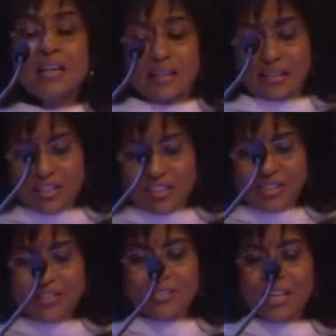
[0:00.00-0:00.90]
that at
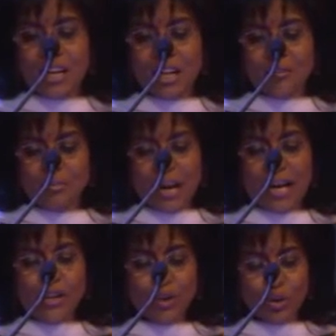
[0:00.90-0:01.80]
this time
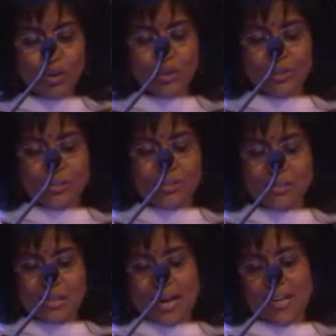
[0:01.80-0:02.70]
I call to the
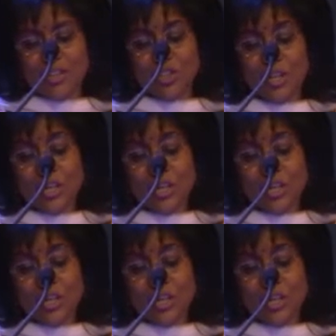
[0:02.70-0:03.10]
stage